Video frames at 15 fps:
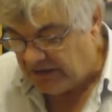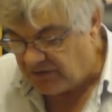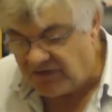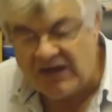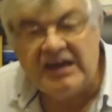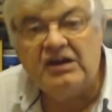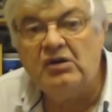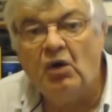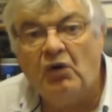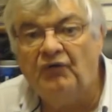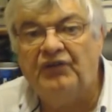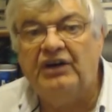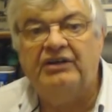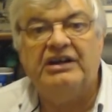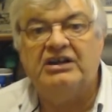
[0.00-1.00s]
They're not
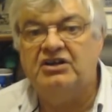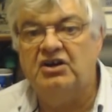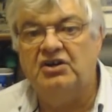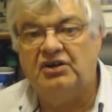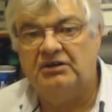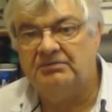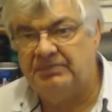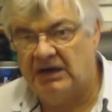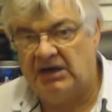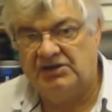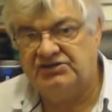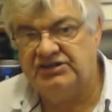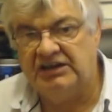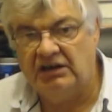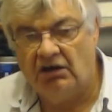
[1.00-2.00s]
very good at
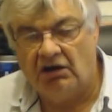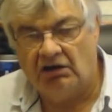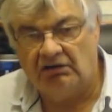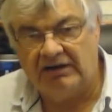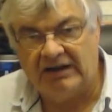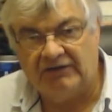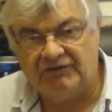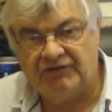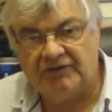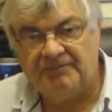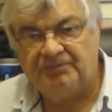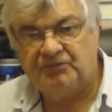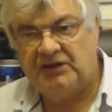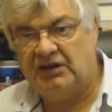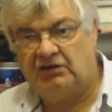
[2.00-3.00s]
passing RF.
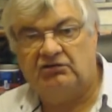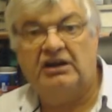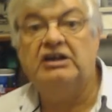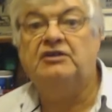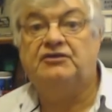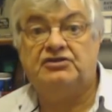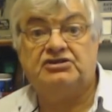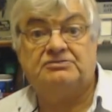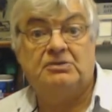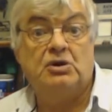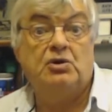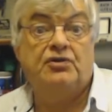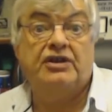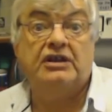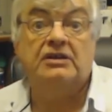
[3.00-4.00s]
They're great for
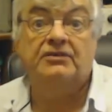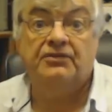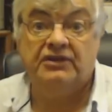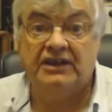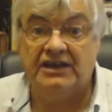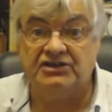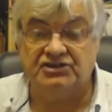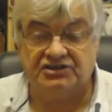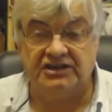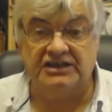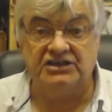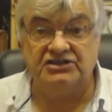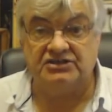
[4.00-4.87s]
smoothing the HT